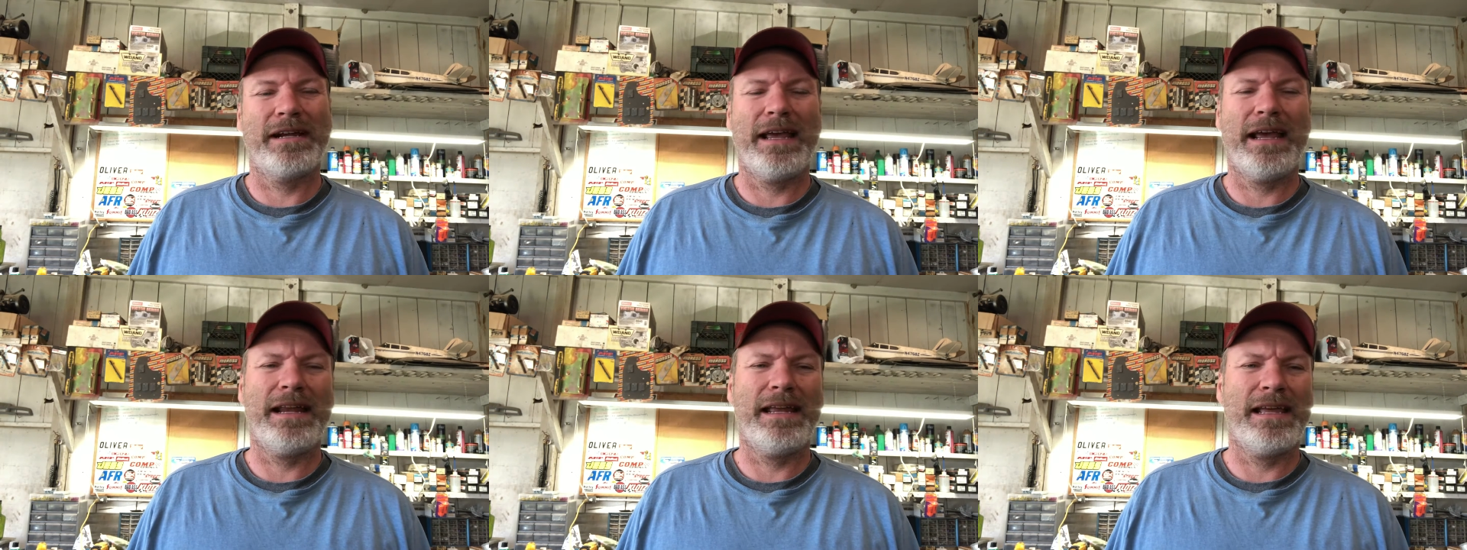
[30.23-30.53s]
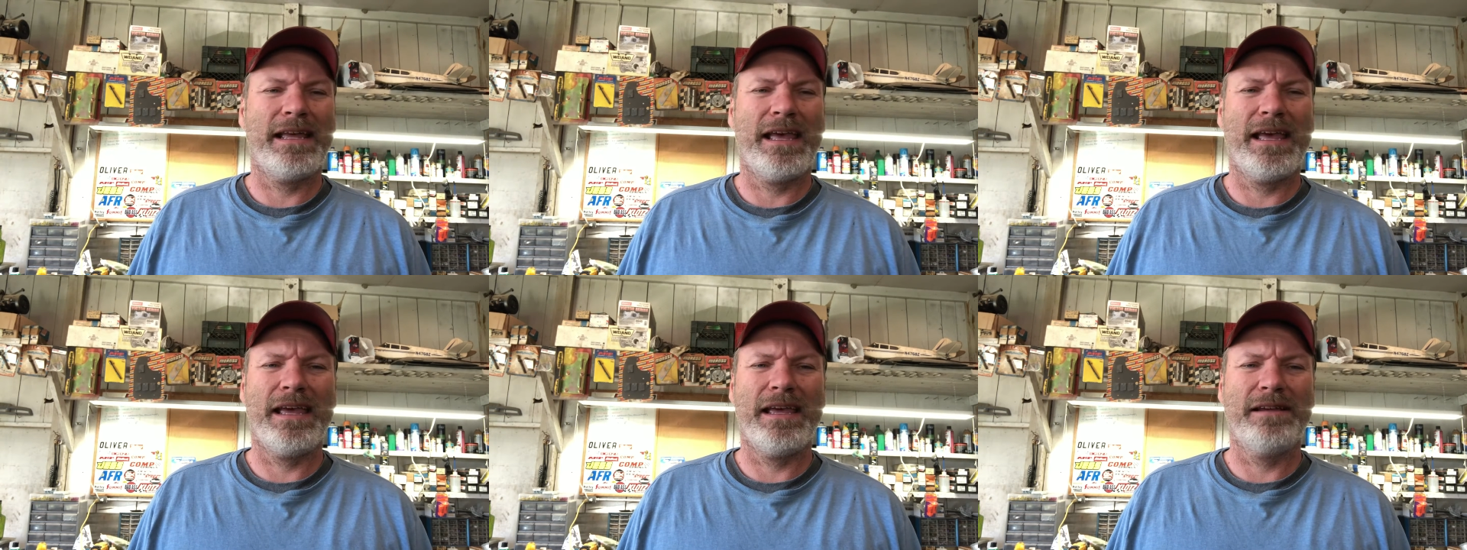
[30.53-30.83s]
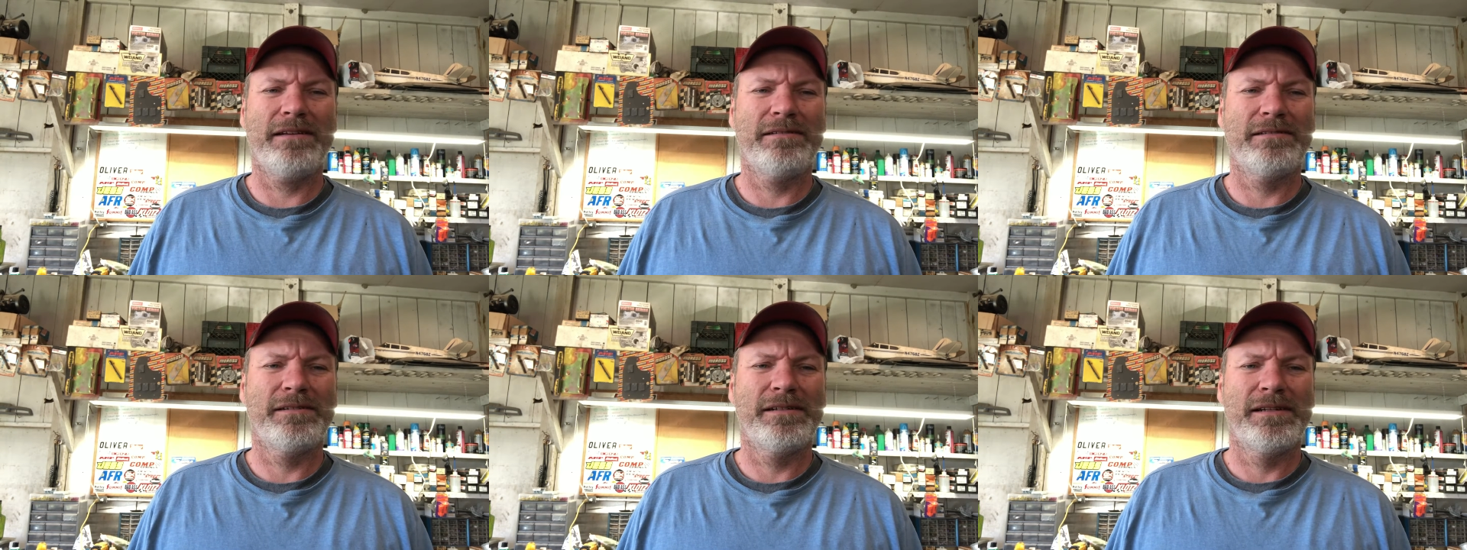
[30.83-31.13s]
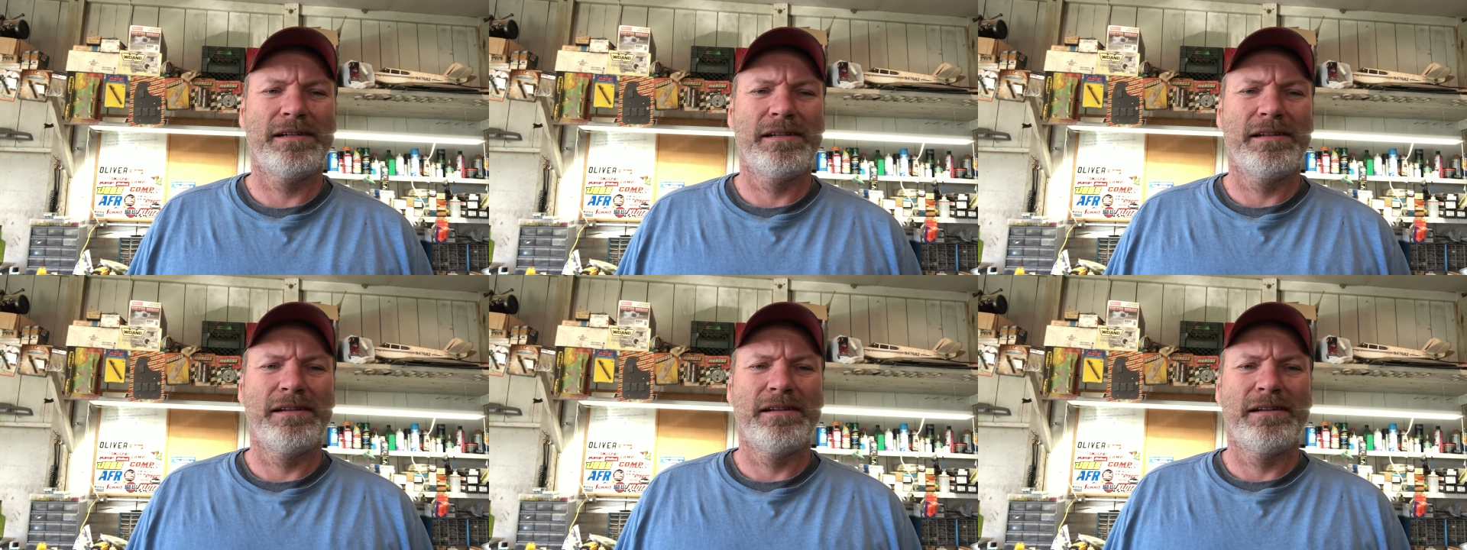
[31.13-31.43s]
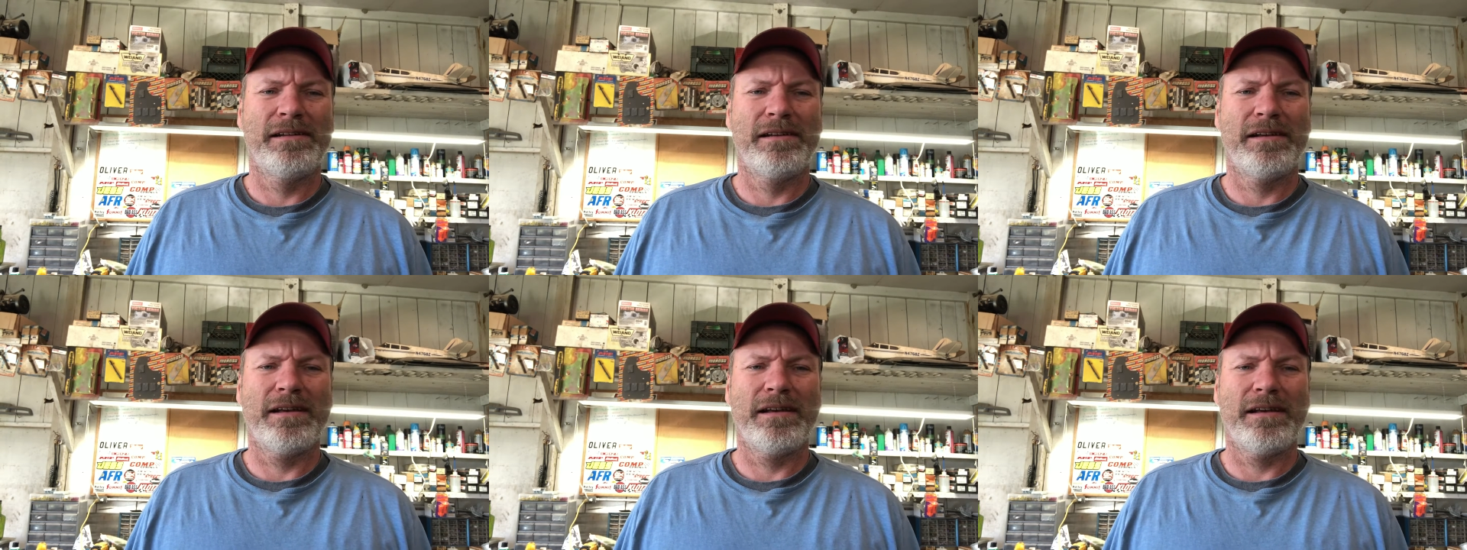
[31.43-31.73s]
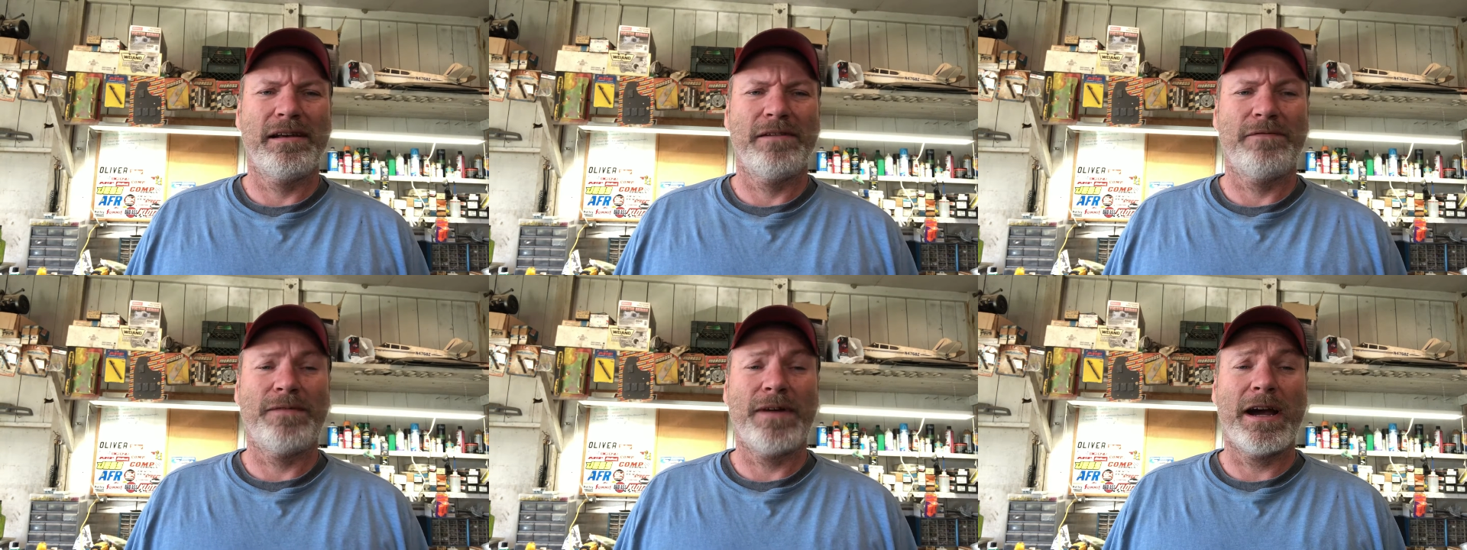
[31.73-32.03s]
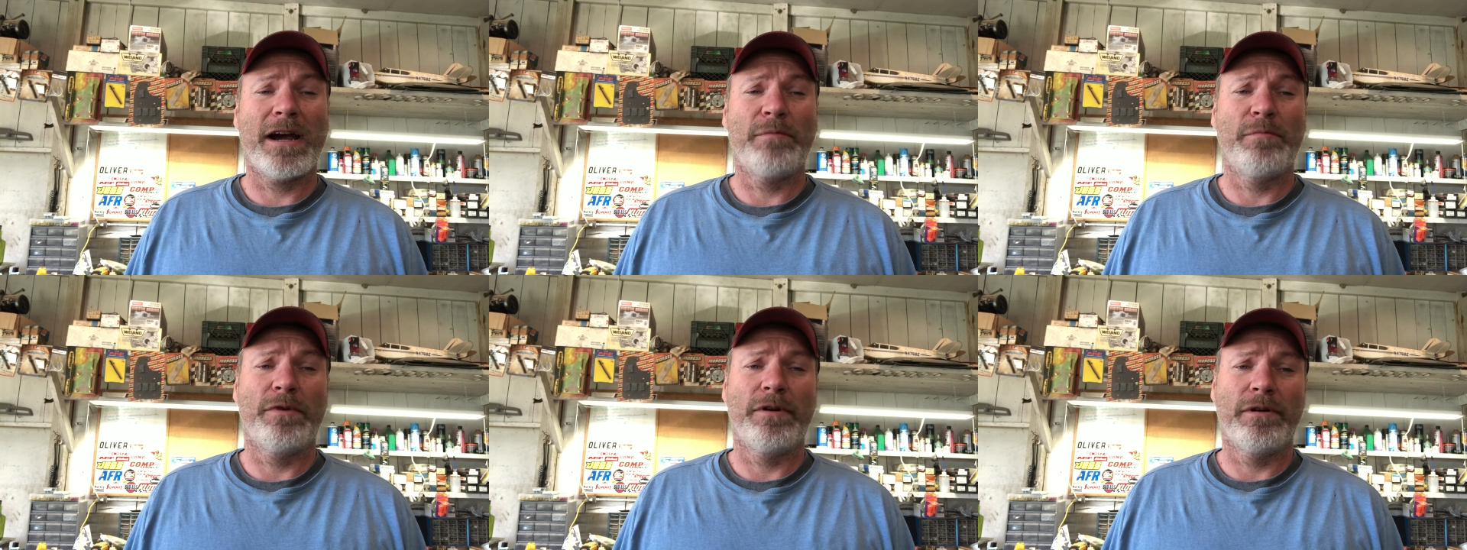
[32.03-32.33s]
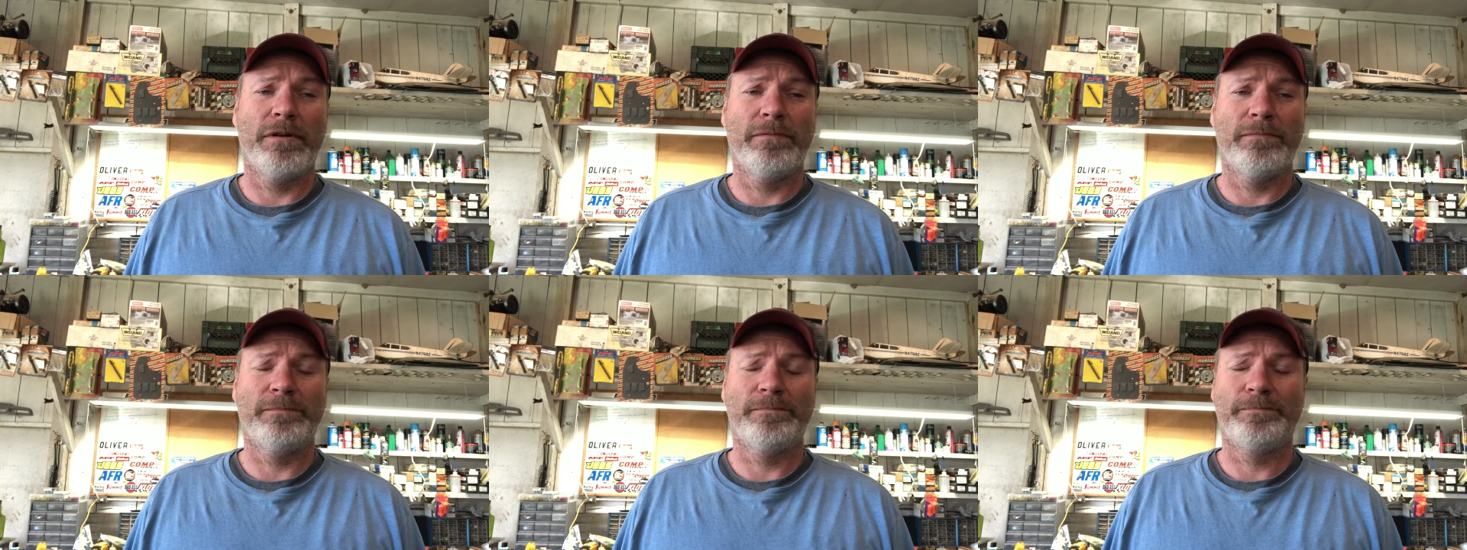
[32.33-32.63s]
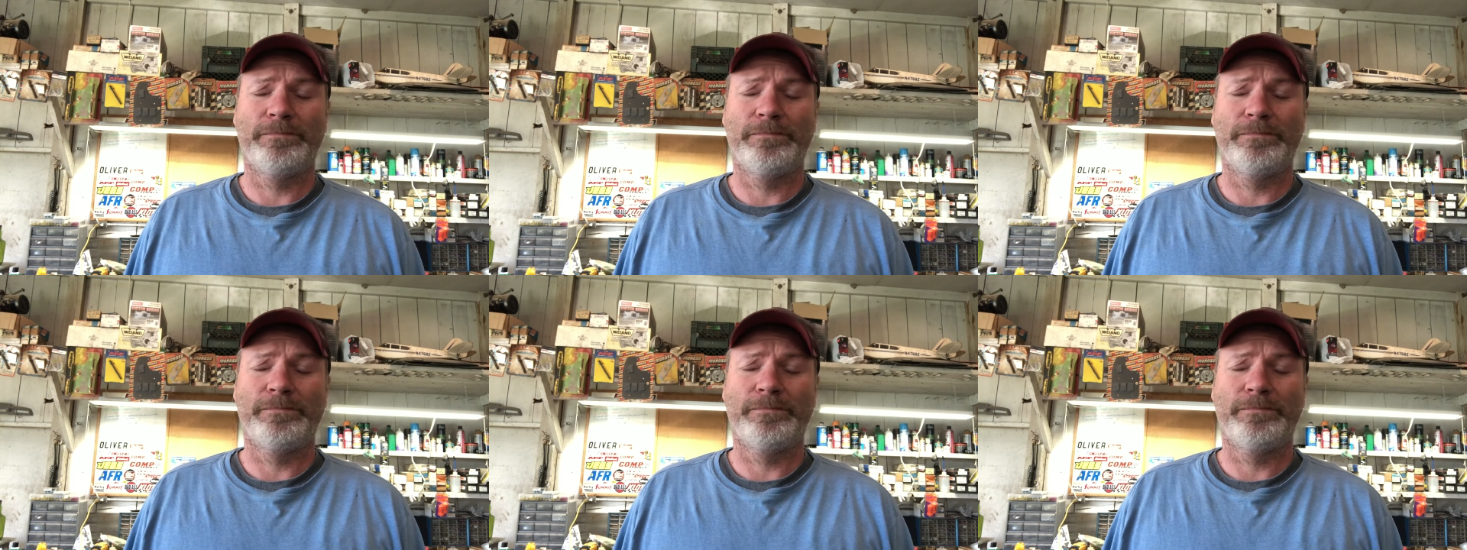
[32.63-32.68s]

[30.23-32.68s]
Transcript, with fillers: 88 uh, Firebird.